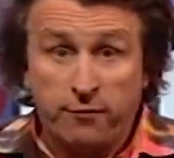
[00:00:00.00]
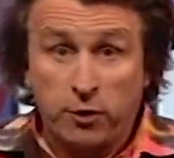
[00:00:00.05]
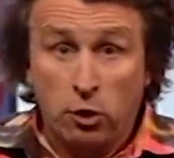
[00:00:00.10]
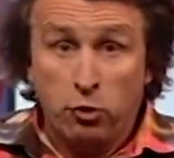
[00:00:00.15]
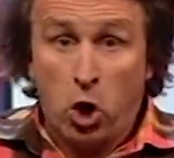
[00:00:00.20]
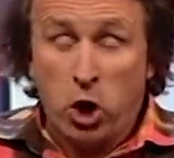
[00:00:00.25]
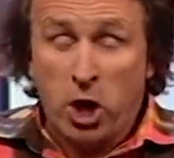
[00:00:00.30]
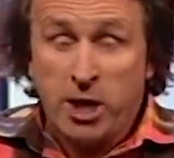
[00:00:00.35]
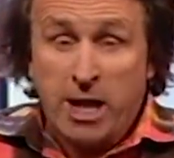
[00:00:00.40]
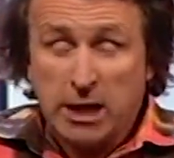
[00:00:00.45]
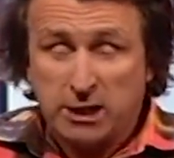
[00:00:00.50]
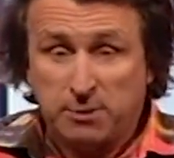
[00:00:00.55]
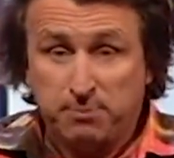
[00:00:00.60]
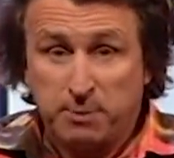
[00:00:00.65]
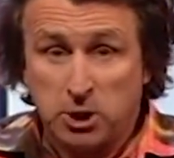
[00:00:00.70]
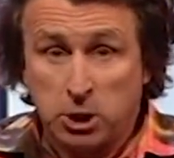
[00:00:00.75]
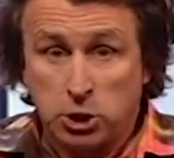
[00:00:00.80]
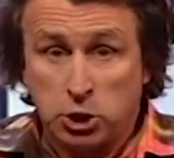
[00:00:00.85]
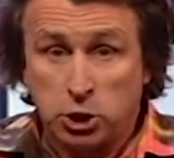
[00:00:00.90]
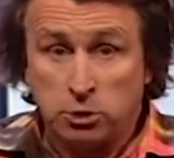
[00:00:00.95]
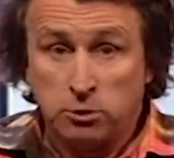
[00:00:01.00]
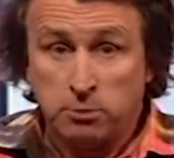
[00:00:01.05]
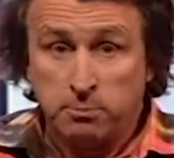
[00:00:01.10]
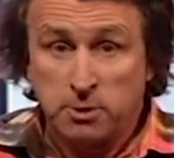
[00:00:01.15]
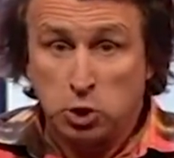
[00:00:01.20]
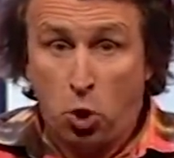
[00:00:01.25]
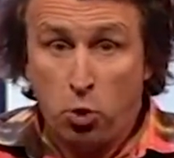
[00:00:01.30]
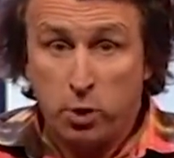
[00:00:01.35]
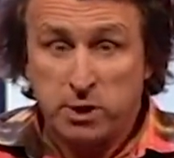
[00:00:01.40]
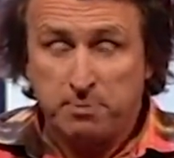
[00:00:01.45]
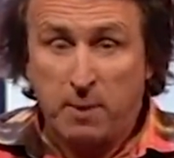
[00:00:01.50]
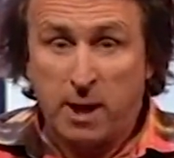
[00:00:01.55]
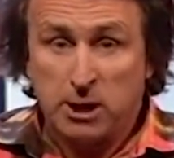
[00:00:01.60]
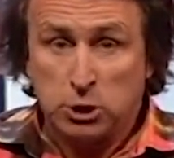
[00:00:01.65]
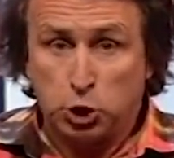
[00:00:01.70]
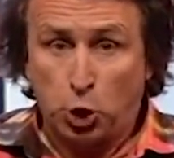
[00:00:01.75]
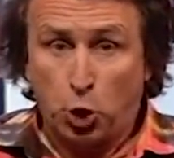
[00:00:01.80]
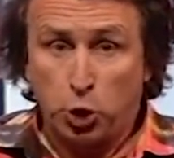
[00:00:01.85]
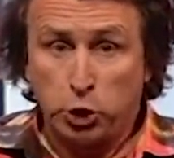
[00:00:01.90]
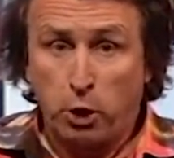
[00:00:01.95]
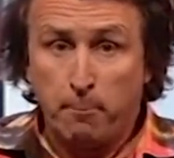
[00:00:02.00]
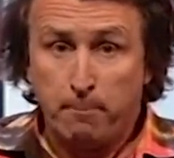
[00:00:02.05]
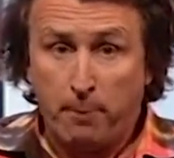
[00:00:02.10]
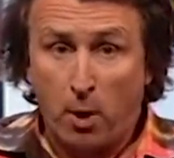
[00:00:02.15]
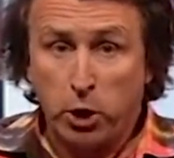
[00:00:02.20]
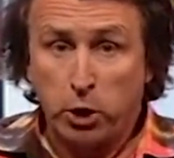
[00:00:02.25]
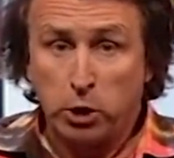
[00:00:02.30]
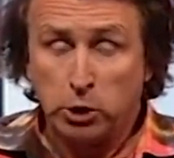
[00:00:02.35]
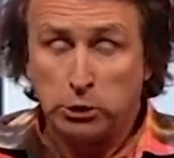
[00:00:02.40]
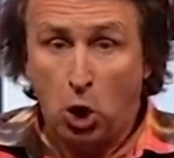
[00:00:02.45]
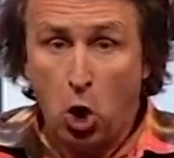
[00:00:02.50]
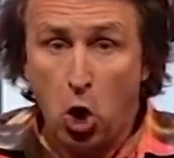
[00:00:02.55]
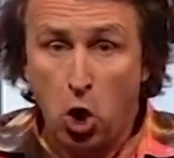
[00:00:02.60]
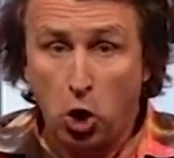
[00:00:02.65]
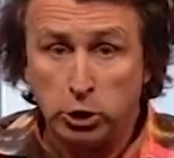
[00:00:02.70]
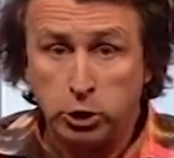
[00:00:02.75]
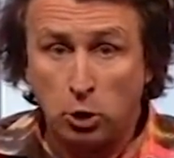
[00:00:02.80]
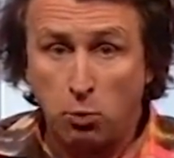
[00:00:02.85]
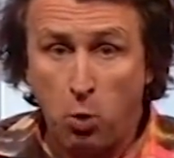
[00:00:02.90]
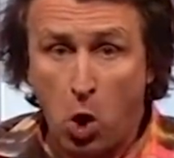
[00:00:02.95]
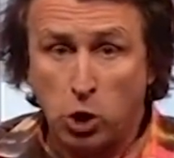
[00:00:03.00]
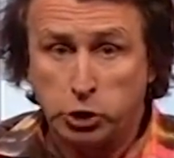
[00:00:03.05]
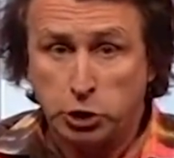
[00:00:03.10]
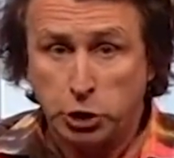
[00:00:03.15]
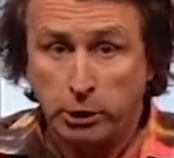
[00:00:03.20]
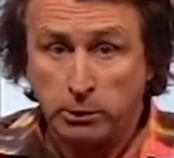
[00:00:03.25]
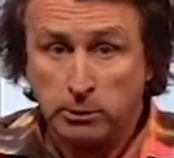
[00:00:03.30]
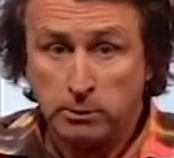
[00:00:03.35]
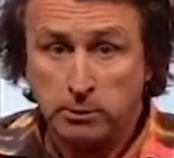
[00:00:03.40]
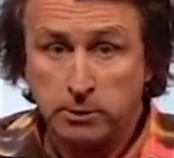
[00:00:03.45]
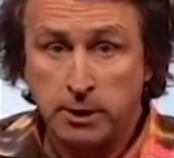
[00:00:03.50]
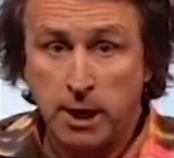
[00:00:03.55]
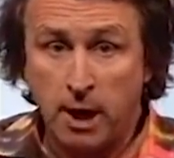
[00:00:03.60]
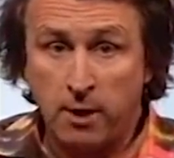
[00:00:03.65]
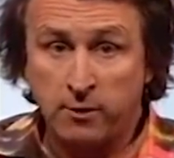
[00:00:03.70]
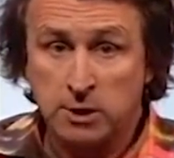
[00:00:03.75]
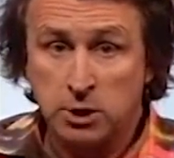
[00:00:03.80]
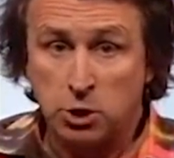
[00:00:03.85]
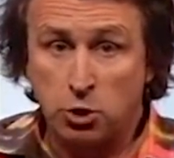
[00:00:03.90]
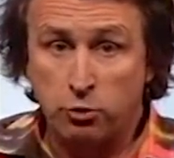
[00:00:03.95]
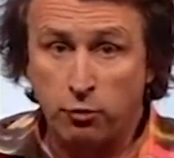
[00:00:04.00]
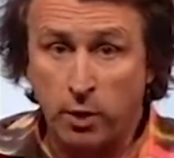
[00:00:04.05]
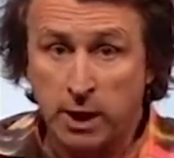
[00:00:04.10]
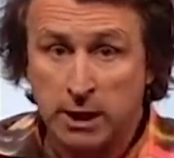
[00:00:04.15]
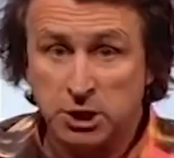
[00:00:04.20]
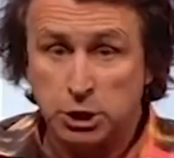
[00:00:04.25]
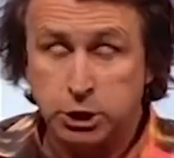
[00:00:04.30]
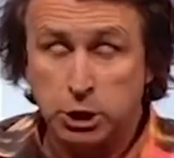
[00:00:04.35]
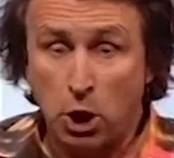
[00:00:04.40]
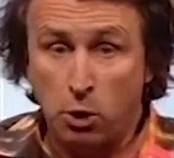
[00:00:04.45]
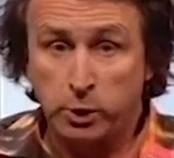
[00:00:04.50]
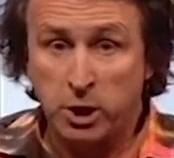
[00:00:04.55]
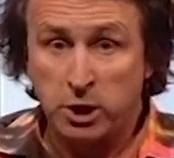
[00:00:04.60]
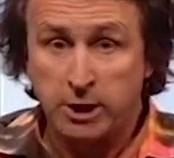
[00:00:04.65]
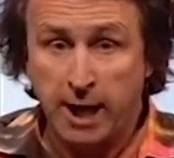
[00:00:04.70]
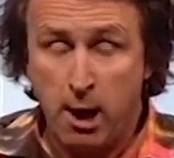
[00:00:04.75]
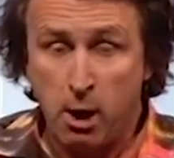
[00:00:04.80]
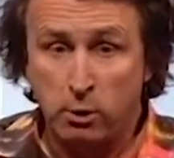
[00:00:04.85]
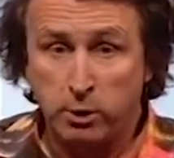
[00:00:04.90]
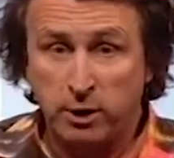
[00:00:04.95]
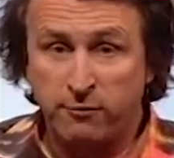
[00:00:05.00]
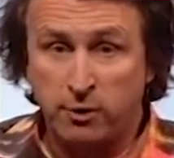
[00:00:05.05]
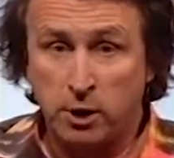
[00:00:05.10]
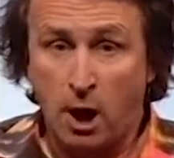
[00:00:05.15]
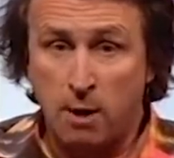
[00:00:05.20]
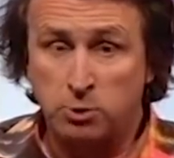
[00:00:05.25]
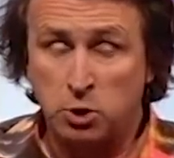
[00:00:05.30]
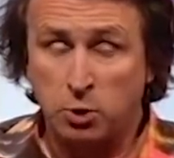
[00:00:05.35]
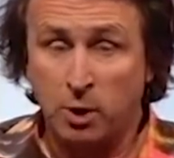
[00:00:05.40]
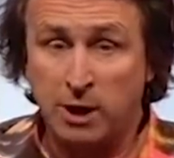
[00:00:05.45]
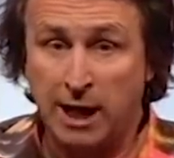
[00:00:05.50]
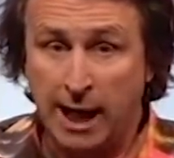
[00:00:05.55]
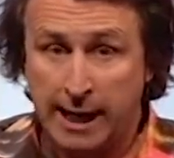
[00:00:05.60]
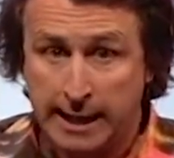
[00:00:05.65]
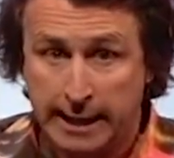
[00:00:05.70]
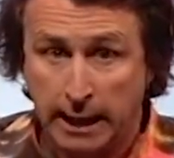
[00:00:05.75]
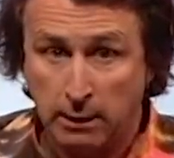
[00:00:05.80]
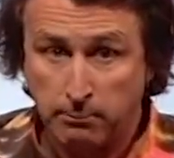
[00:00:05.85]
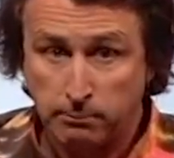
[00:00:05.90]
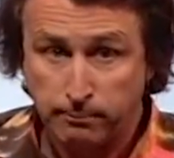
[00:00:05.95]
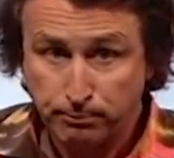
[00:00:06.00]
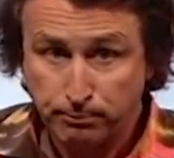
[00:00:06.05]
you're on an expedition, you must always make sure you boil all the water. Now, this can really slow you down if you come to a lake.